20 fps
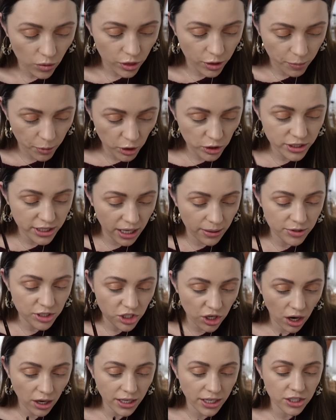The person I was
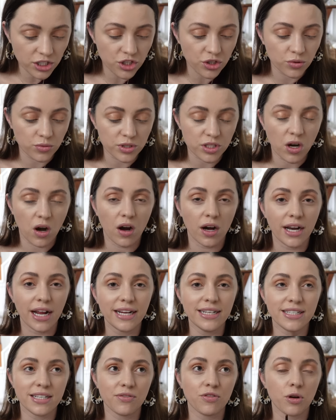talking to was on a
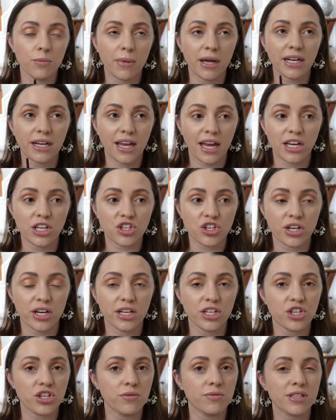different medication,
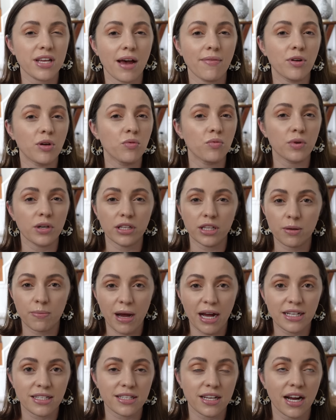and she was having really
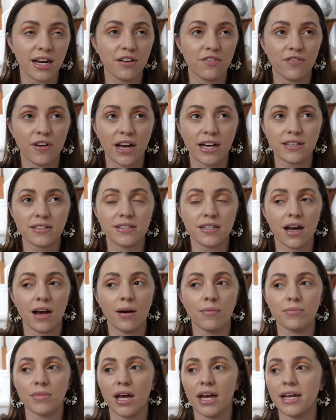bad side effects,
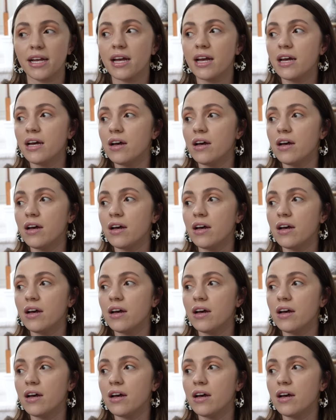um, like